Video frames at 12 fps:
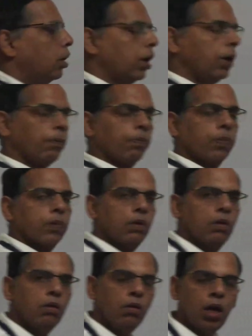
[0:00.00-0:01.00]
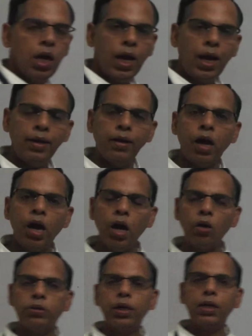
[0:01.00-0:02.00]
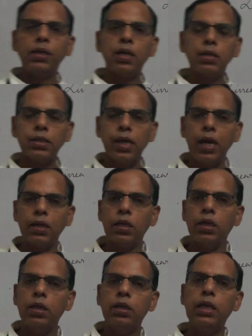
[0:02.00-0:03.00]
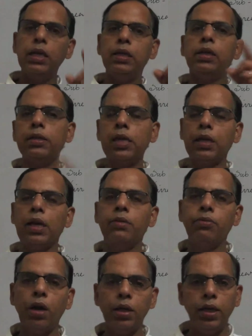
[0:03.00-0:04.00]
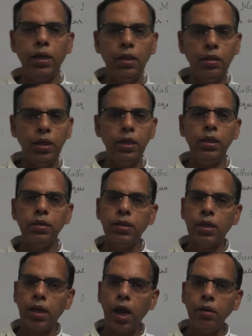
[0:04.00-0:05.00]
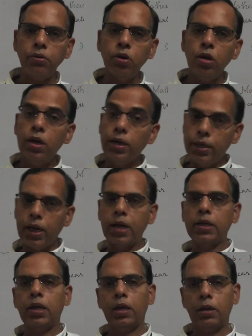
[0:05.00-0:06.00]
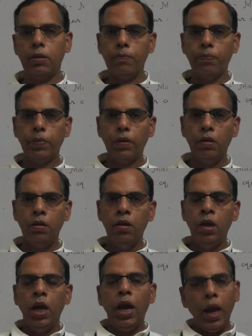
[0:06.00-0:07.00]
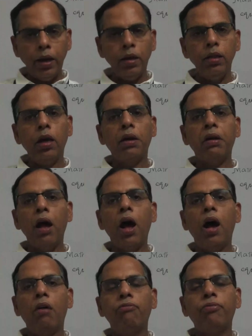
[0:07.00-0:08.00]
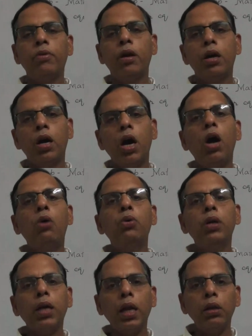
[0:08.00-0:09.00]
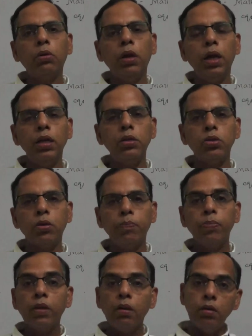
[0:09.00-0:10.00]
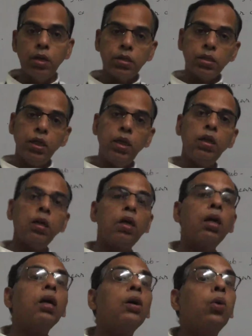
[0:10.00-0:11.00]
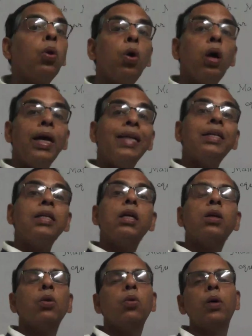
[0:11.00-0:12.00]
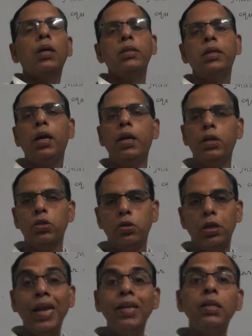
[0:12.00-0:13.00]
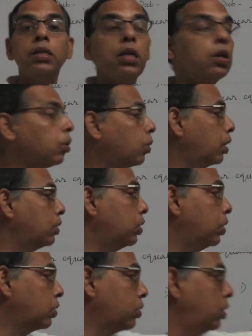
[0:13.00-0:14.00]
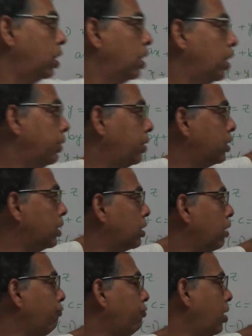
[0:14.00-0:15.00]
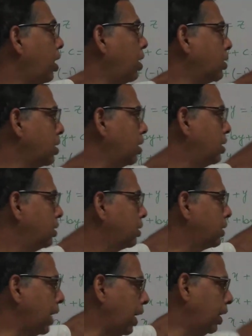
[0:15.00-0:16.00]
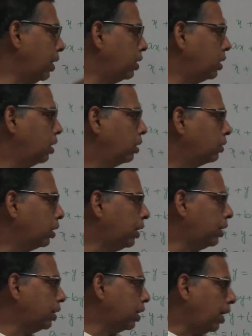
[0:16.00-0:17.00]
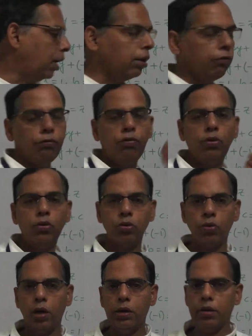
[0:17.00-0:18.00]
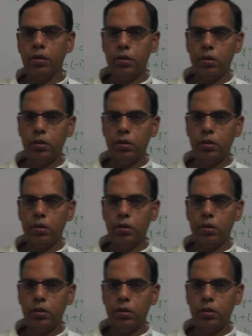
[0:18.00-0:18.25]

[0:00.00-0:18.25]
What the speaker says: Okay? And how they intersect? They intersect at right angle. They intersect at right angle. And in the graph, how we calculate? It is in anti-clockwise direction. Anti-clockwise direction. This is the first, second, third, and the fourth quadrant.